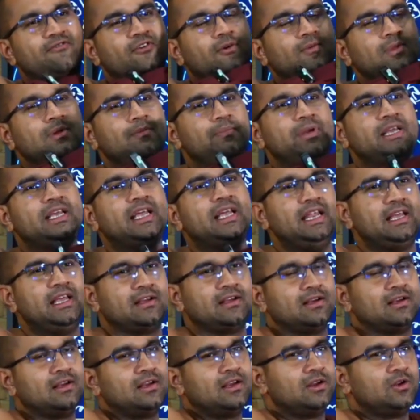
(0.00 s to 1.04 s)
from the
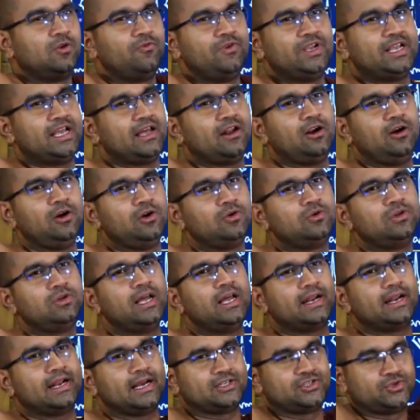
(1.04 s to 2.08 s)
beginning. No, we cannot do
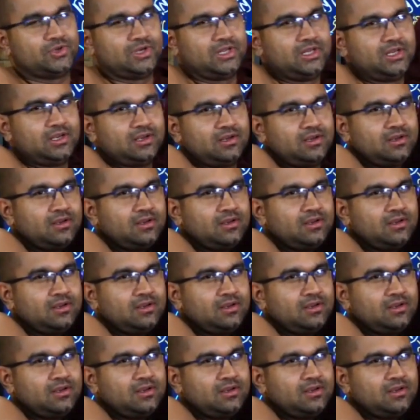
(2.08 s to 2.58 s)
that actually.